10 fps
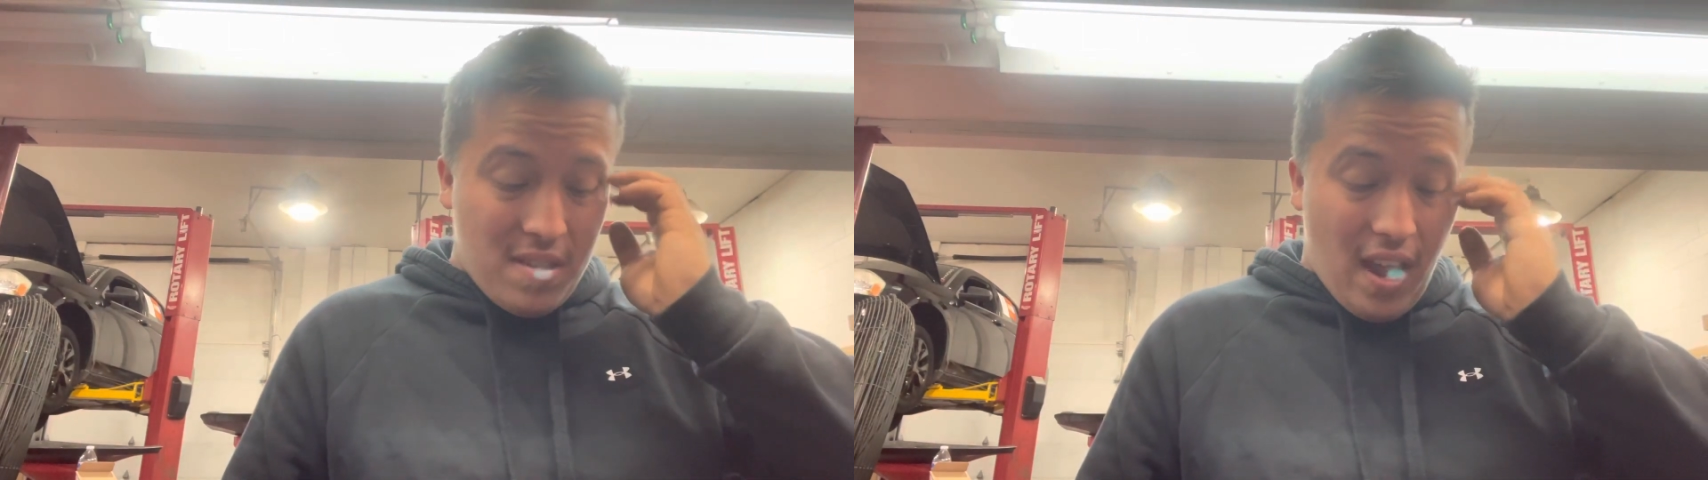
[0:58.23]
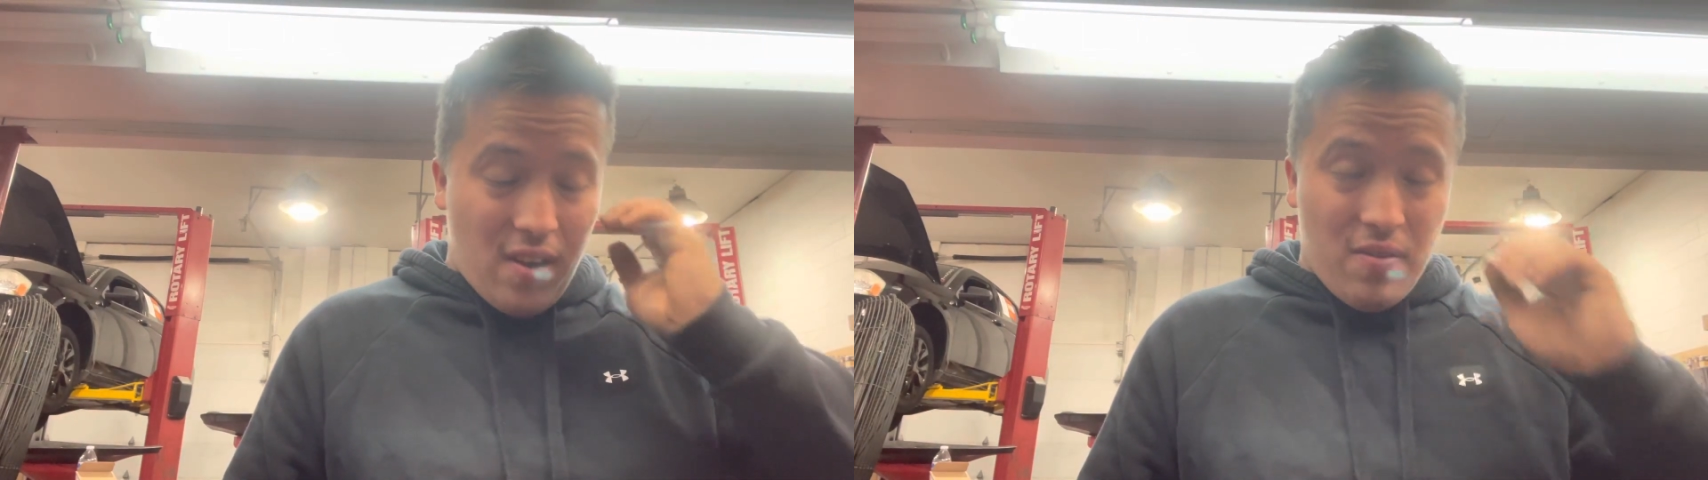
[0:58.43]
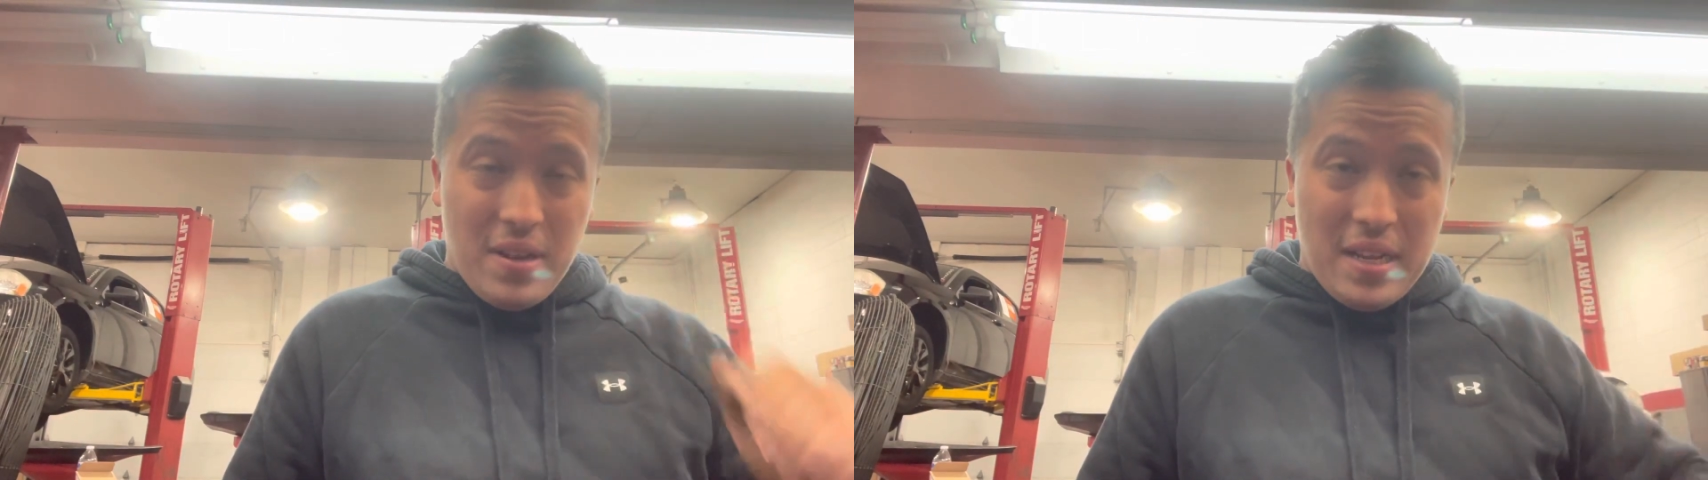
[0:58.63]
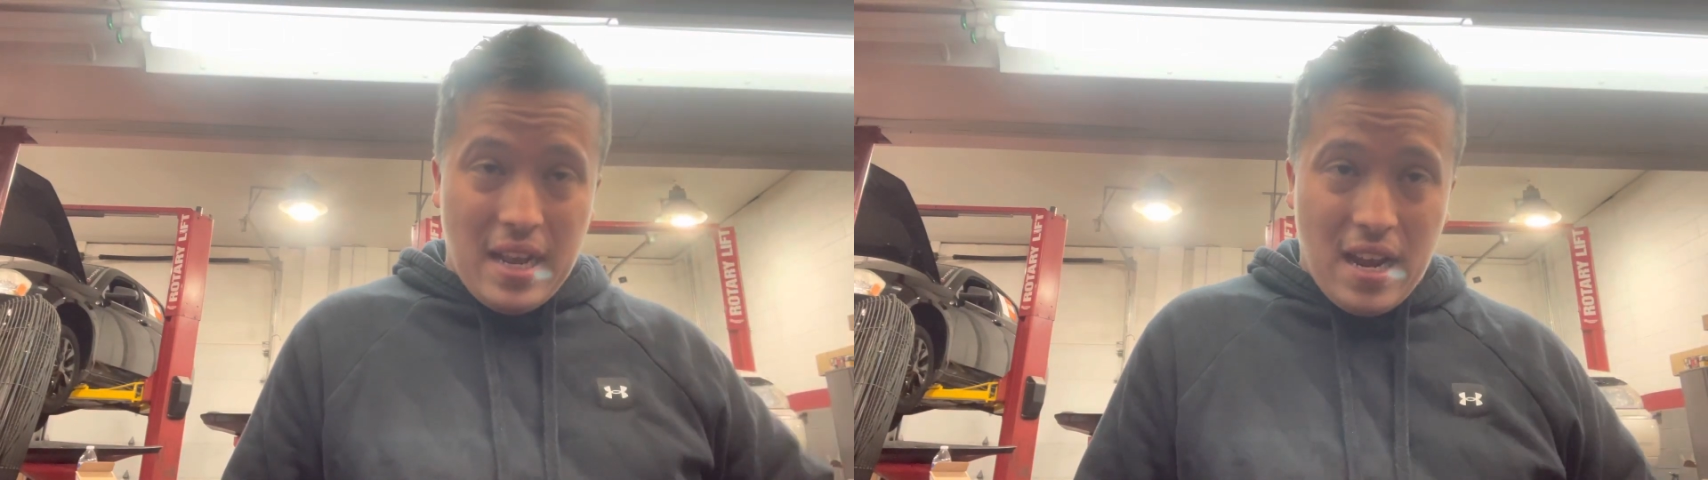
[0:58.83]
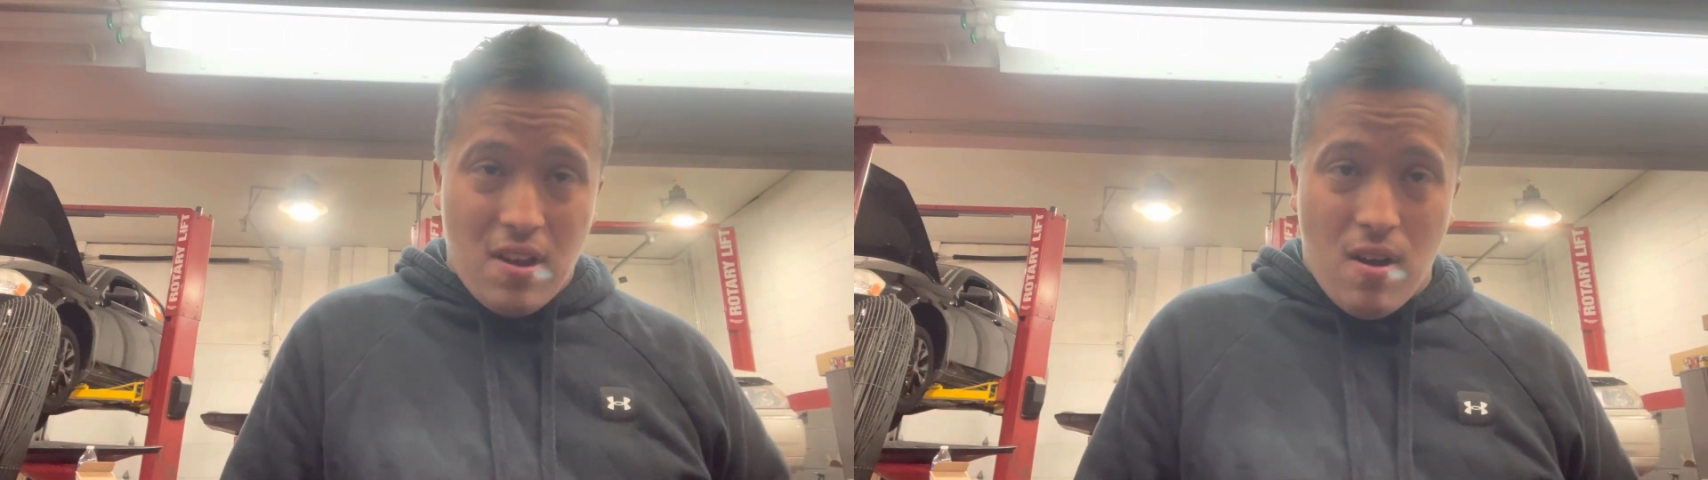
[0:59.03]
I don't really
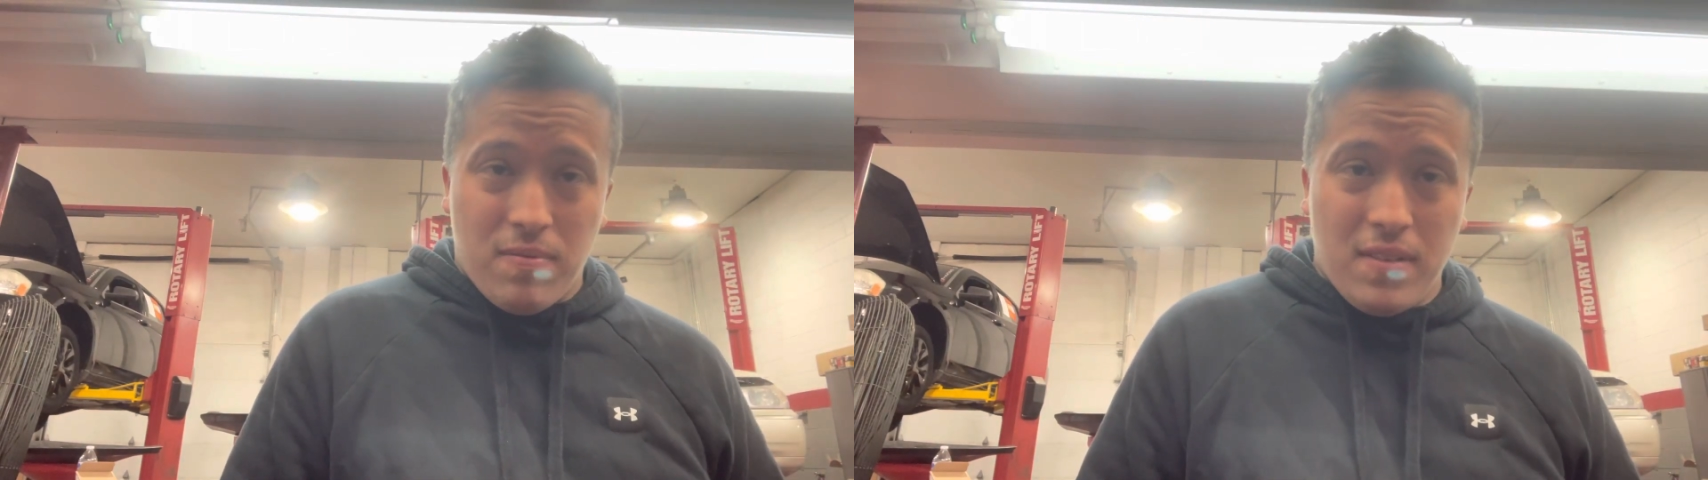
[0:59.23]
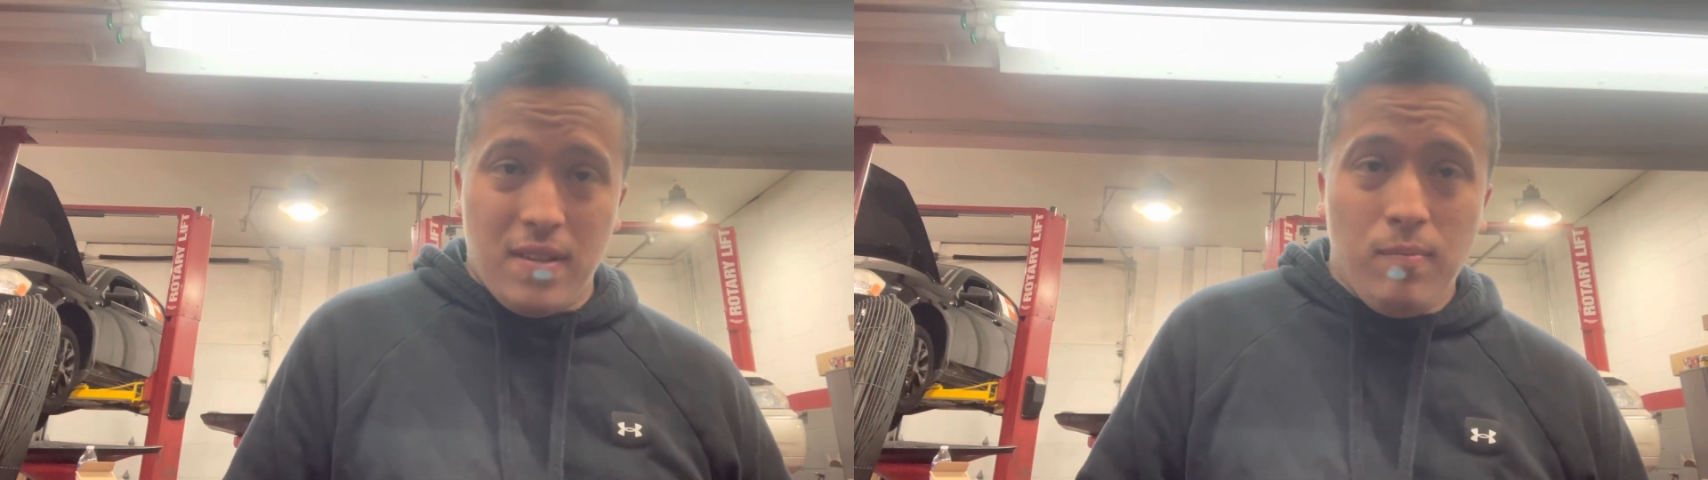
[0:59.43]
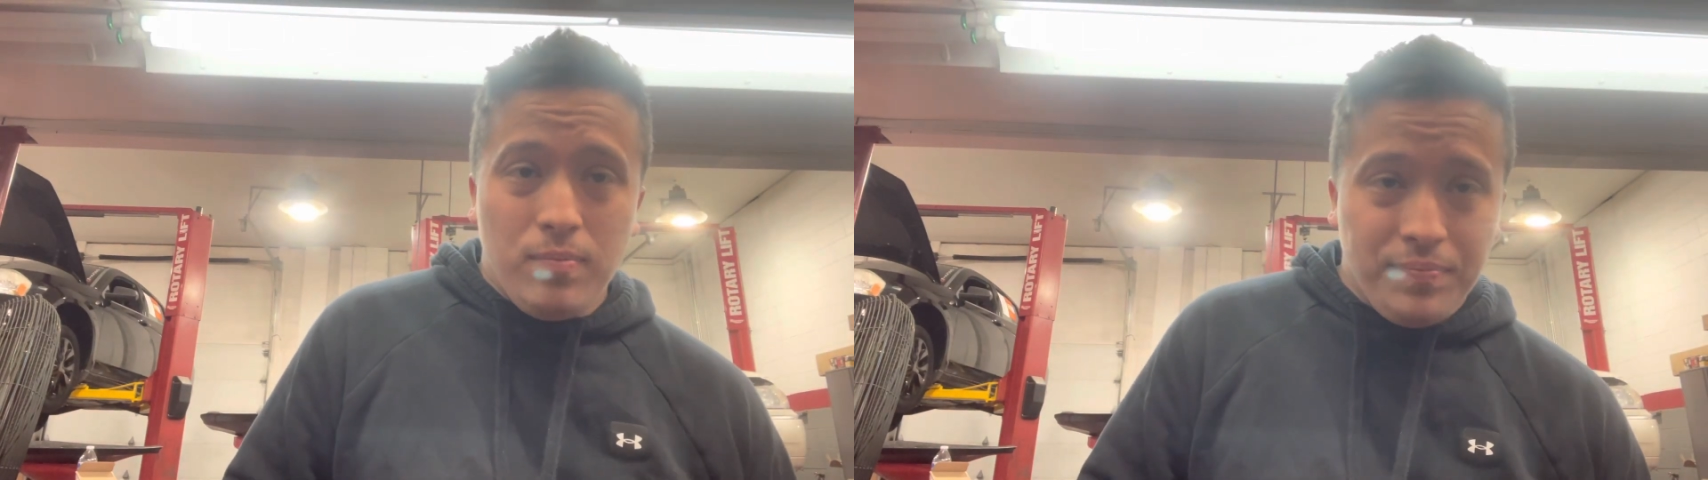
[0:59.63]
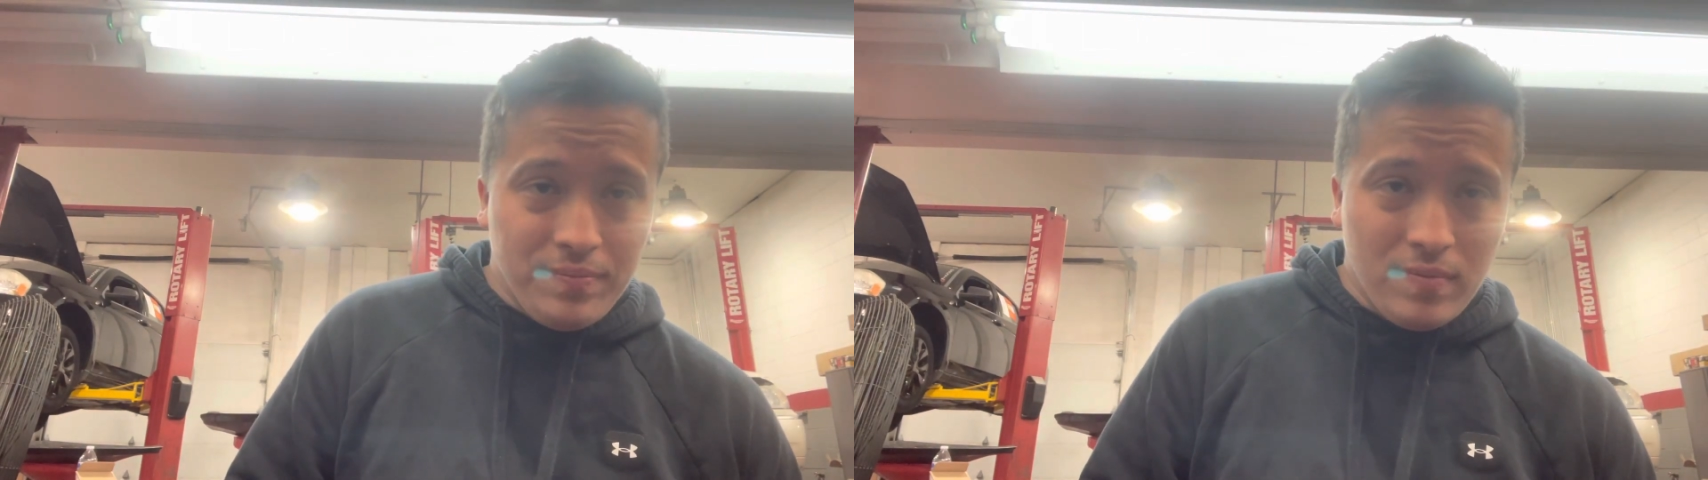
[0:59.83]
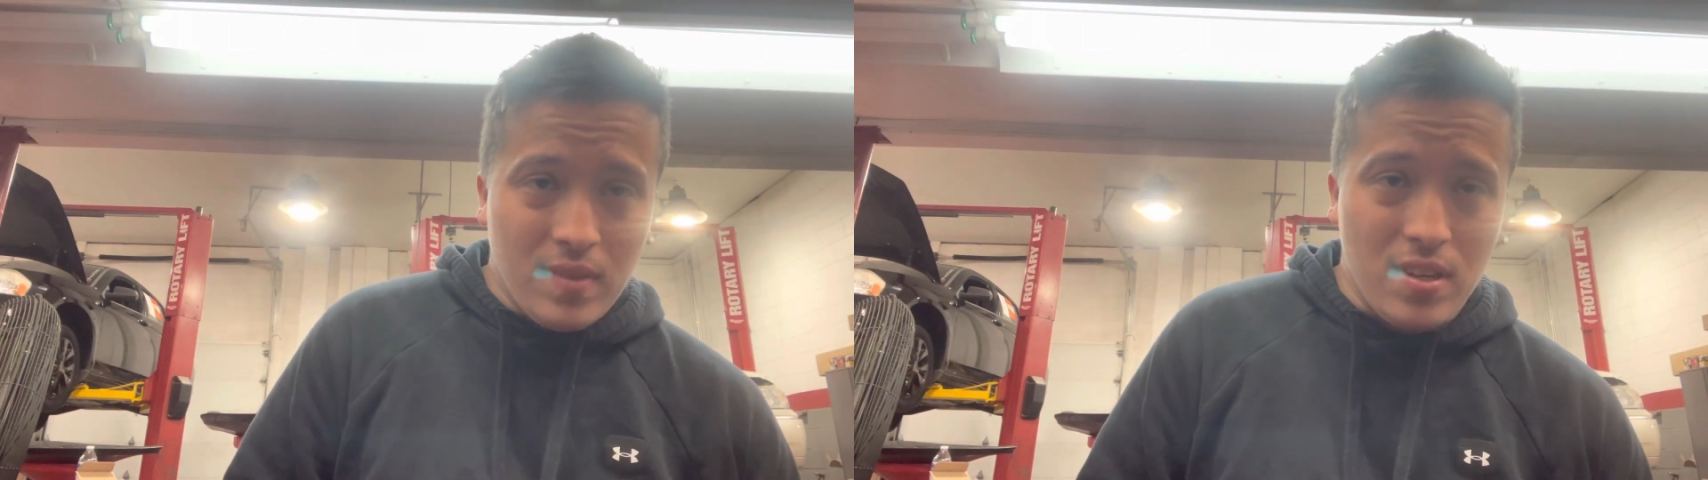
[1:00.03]
like coffee.
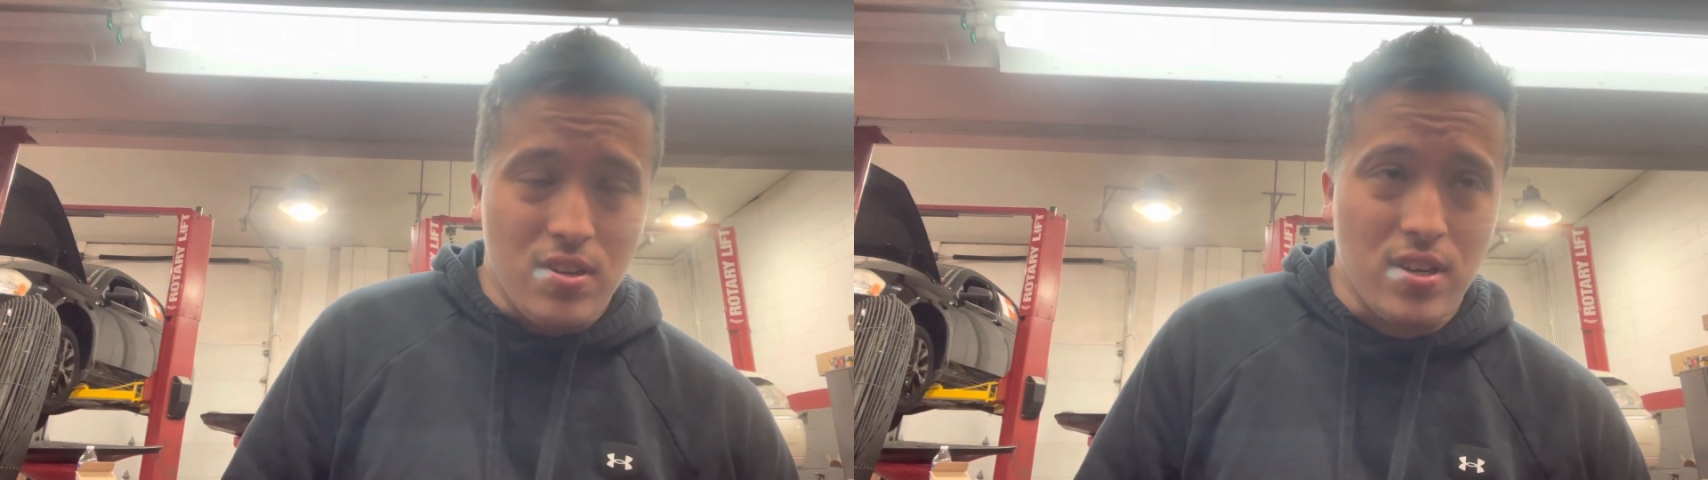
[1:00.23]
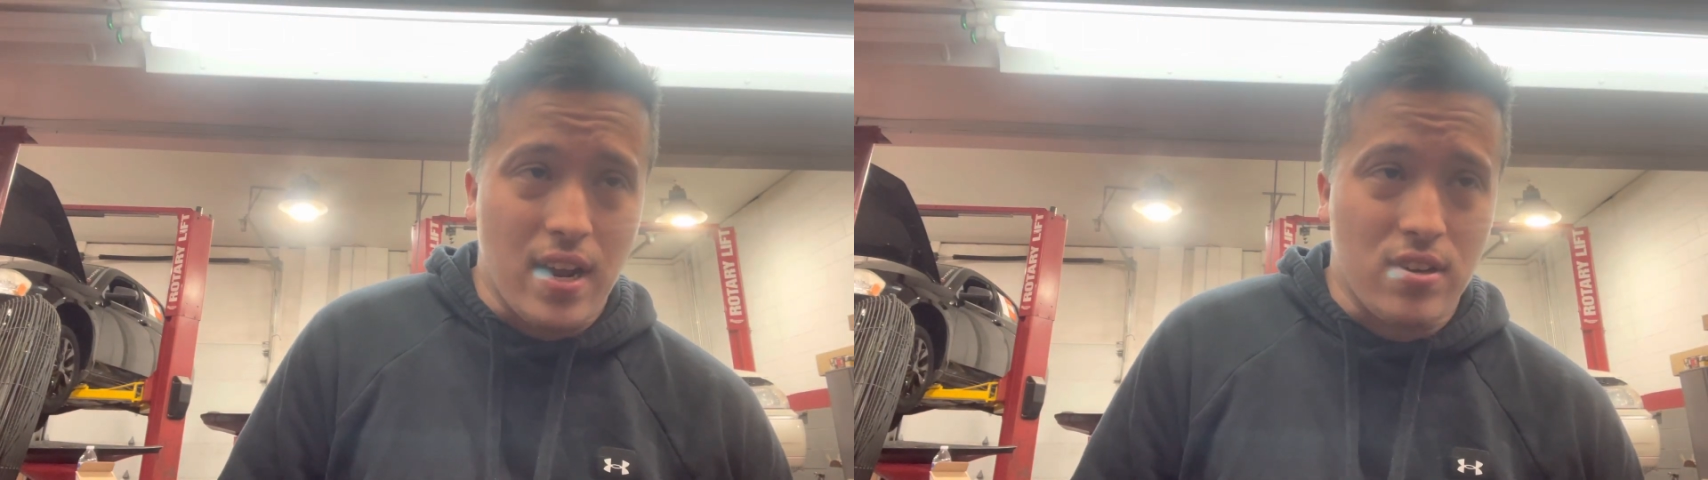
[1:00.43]
Usually I